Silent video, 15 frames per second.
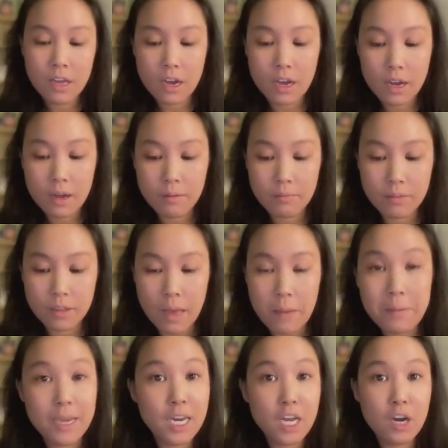Um,
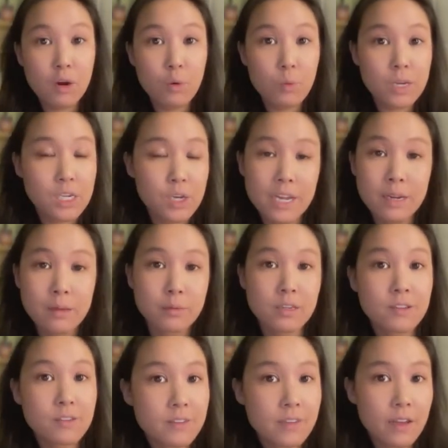let me know what you end up
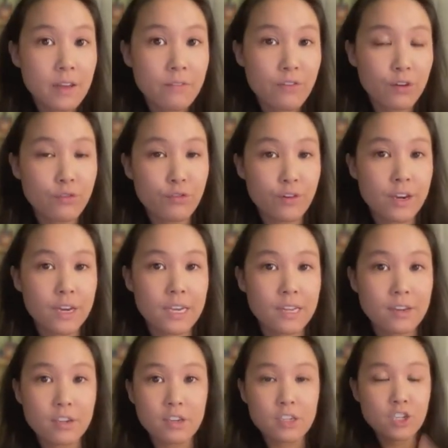using. Feel
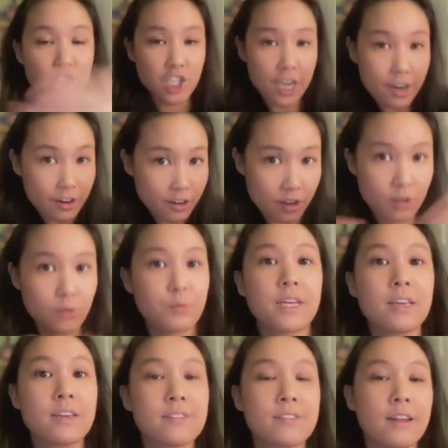free to share your
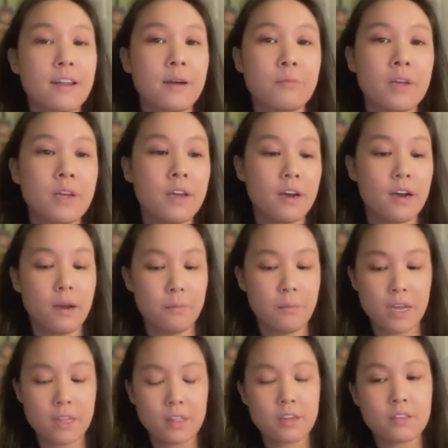wiki setup.
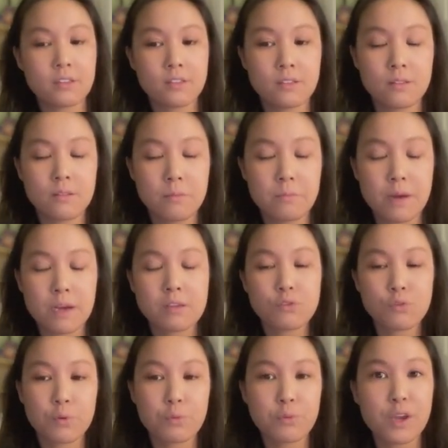Um, I think it's
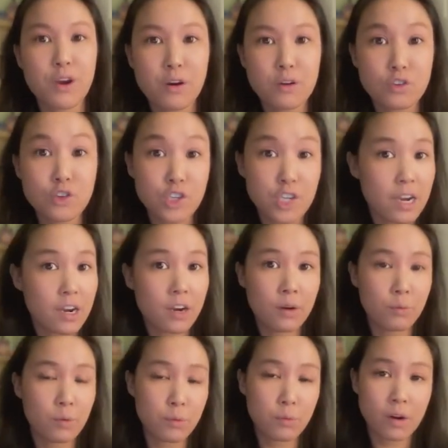best when we all
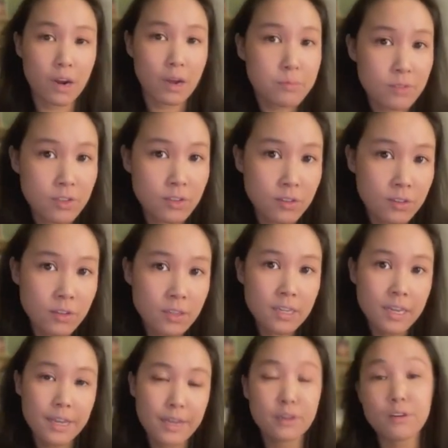share what we're up to
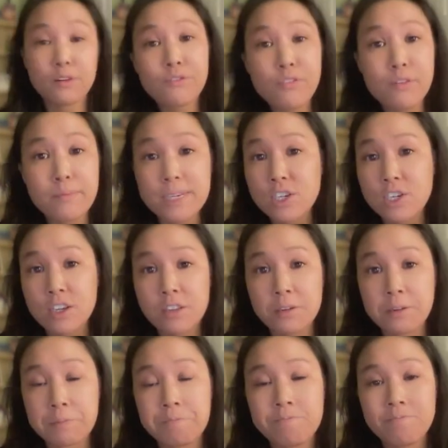and learn from each
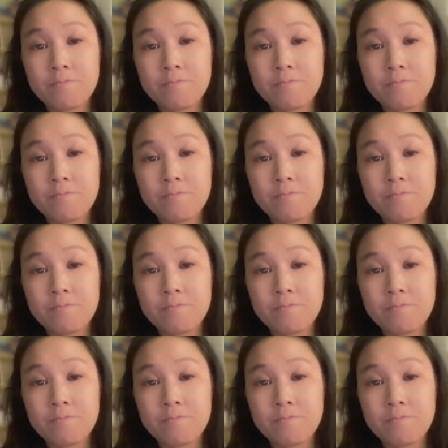other.